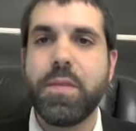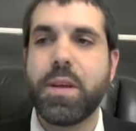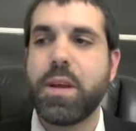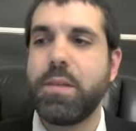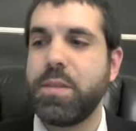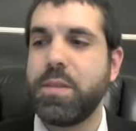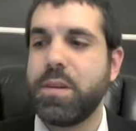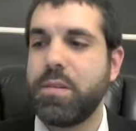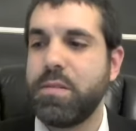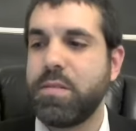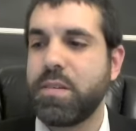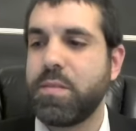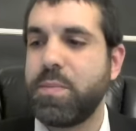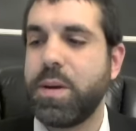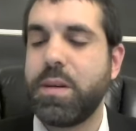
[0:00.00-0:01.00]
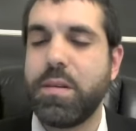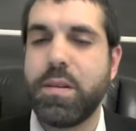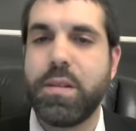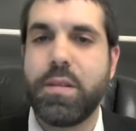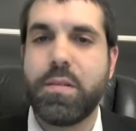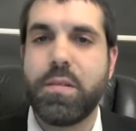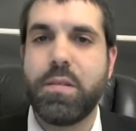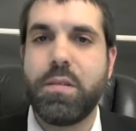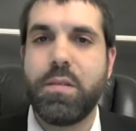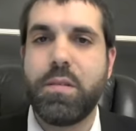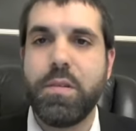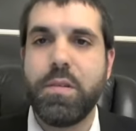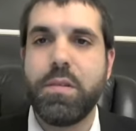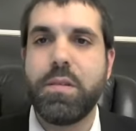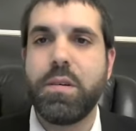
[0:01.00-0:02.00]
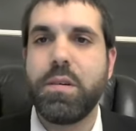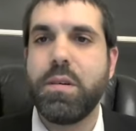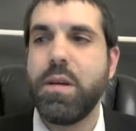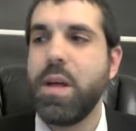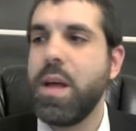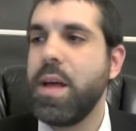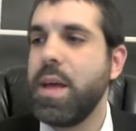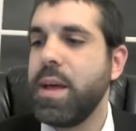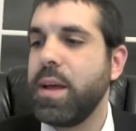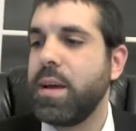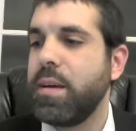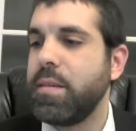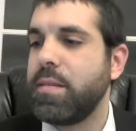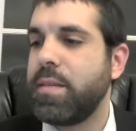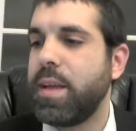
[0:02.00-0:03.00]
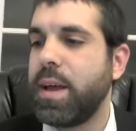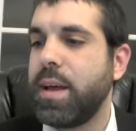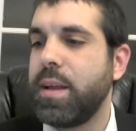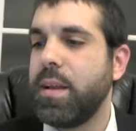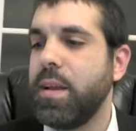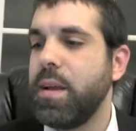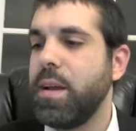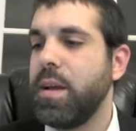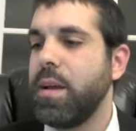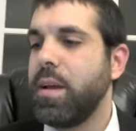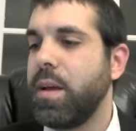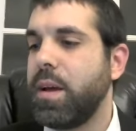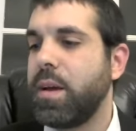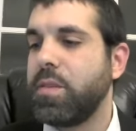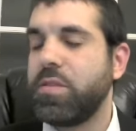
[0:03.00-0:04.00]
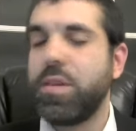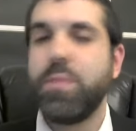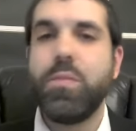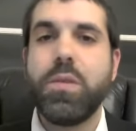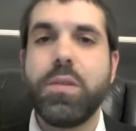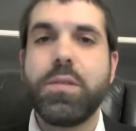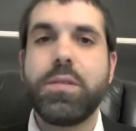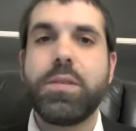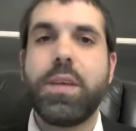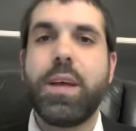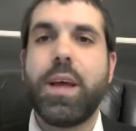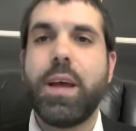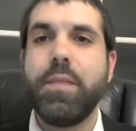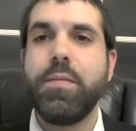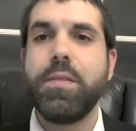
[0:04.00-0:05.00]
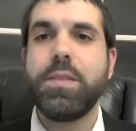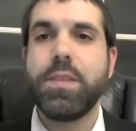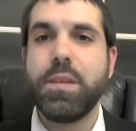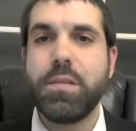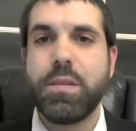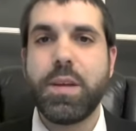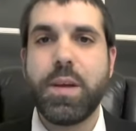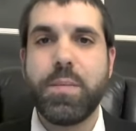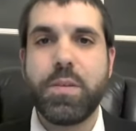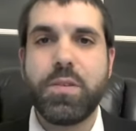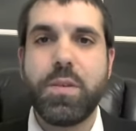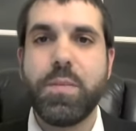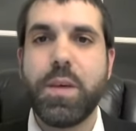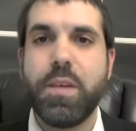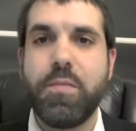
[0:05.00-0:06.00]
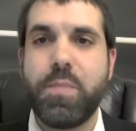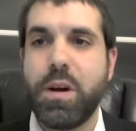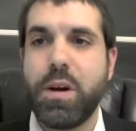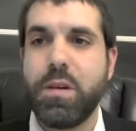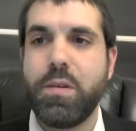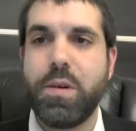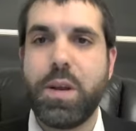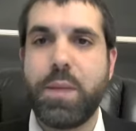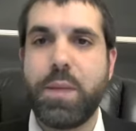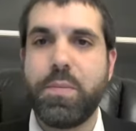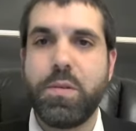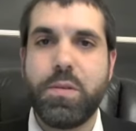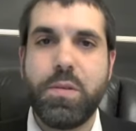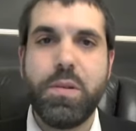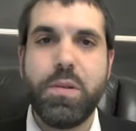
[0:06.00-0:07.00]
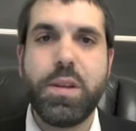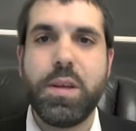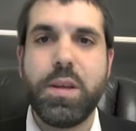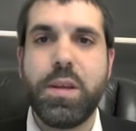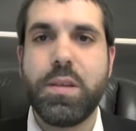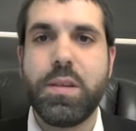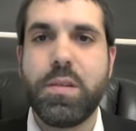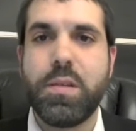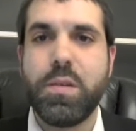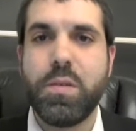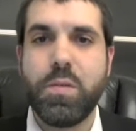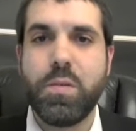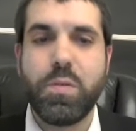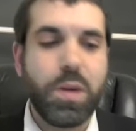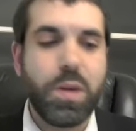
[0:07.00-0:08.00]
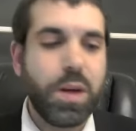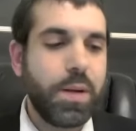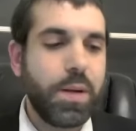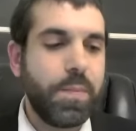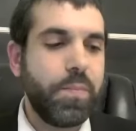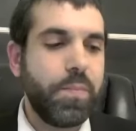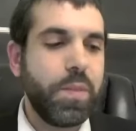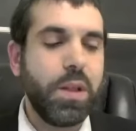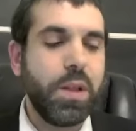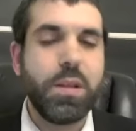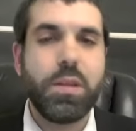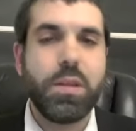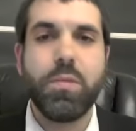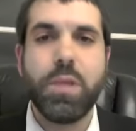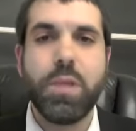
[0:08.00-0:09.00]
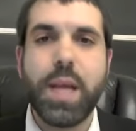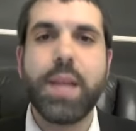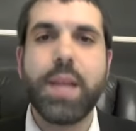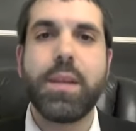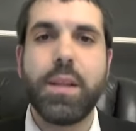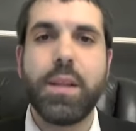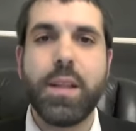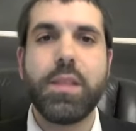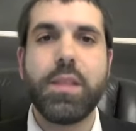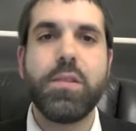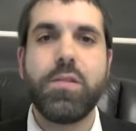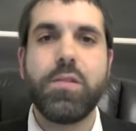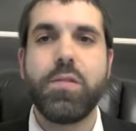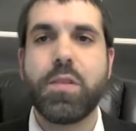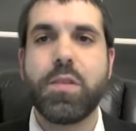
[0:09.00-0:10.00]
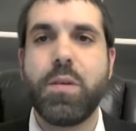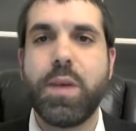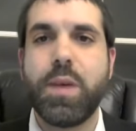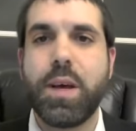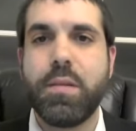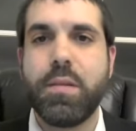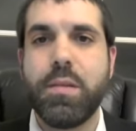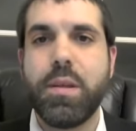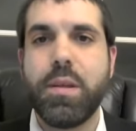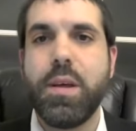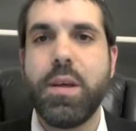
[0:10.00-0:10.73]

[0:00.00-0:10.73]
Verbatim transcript: of the commentaries expound on this a little further, is that Hashem was every single time Hashem gave Paro an opportunity to um, to relent and let the Jews go out,